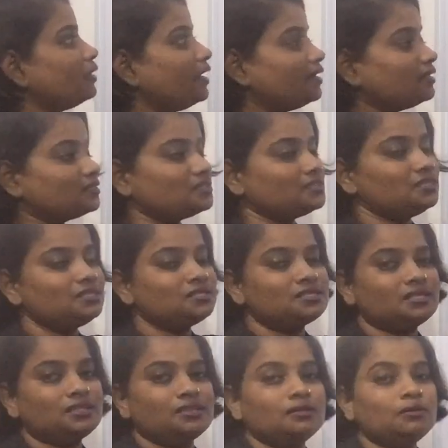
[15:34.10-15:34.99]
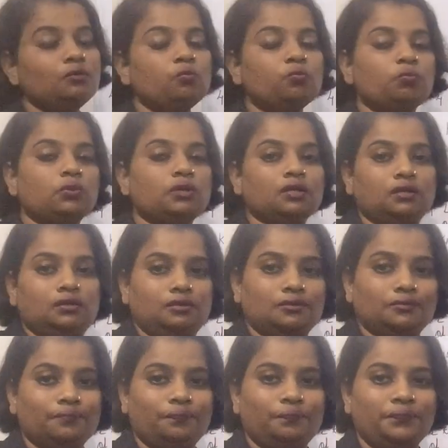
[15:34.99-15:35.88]
to exist in the
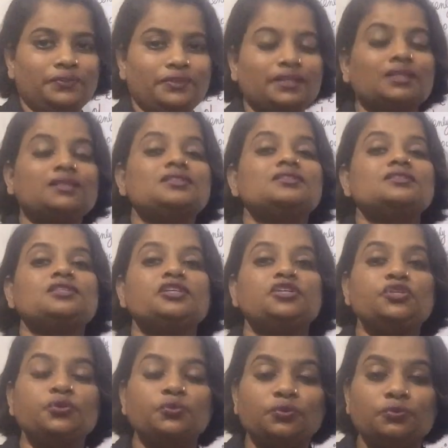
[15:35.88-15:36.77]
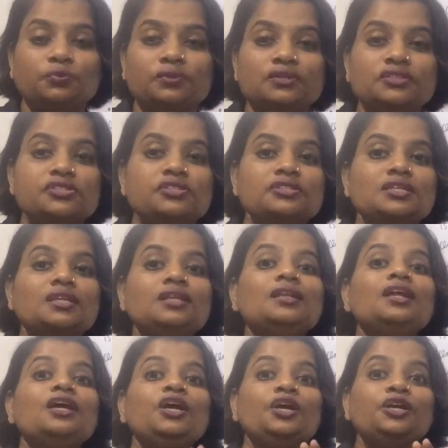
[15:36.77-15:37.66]
world. That is the
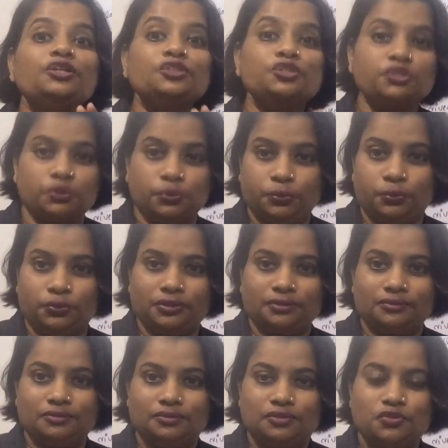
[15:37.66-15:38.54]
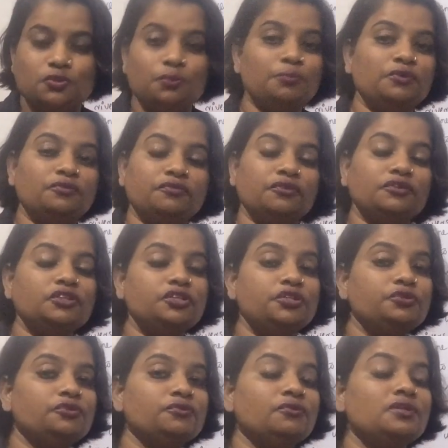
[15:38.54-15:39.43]
universal truth. So before
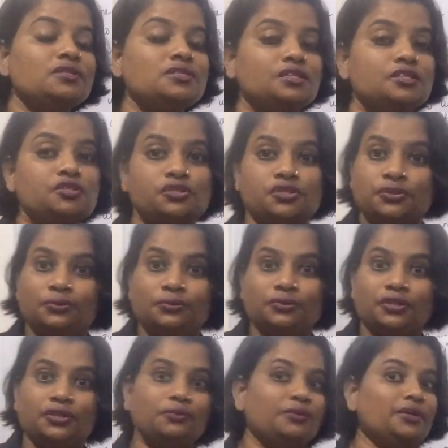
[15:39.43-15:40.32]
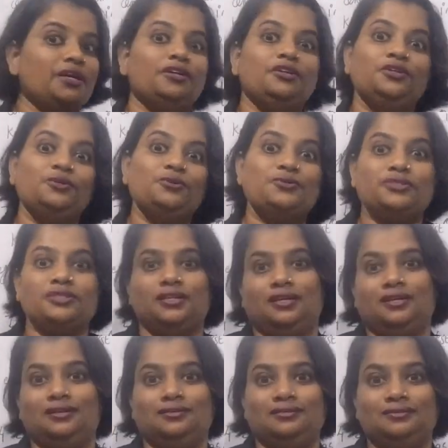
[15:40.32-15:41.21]
the universal truth, you can use
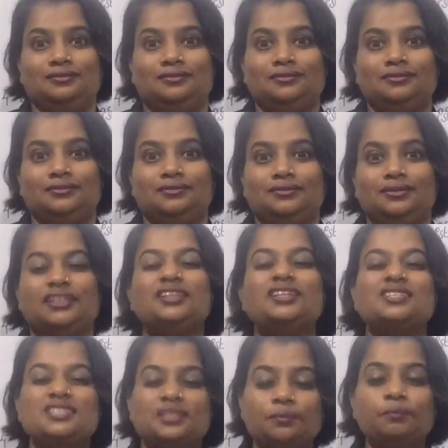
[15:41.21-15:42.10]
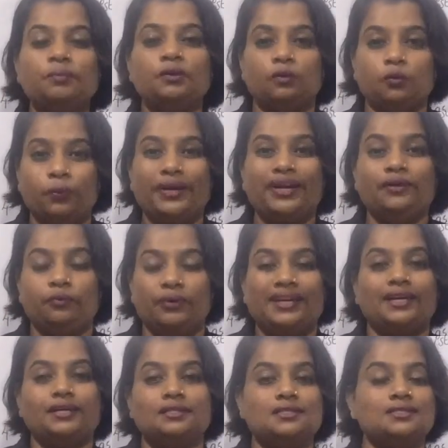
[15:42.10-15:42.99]
the in a simple way,
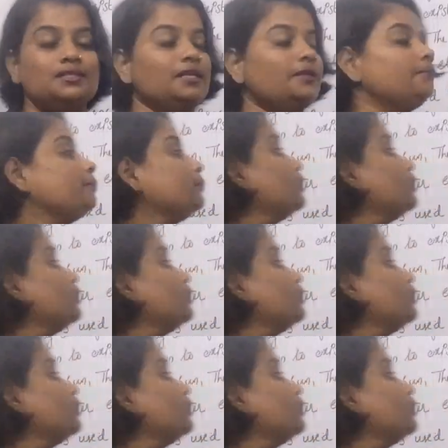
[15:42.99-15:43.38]
we can say.